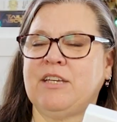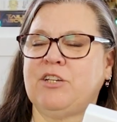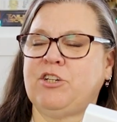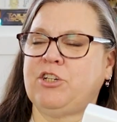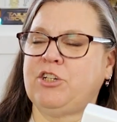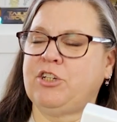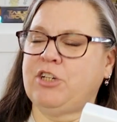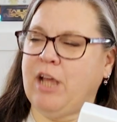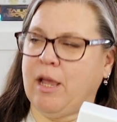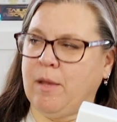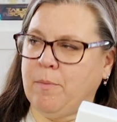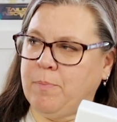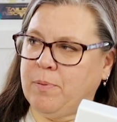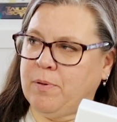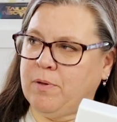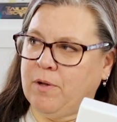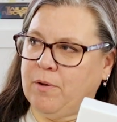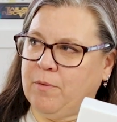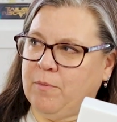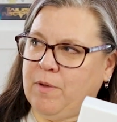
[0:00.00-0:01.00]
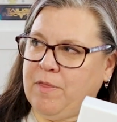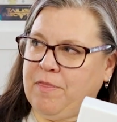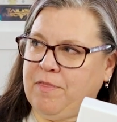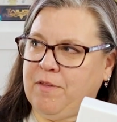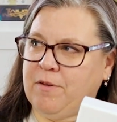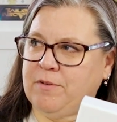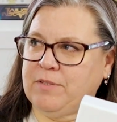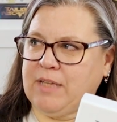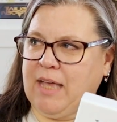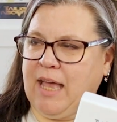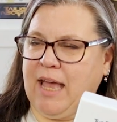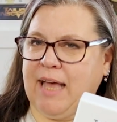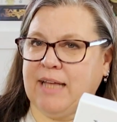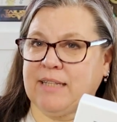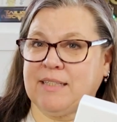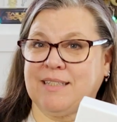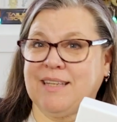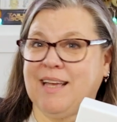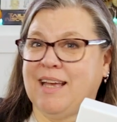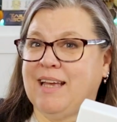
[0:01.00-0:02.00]
the ship with those
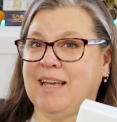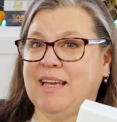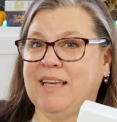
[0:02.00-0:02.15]
cats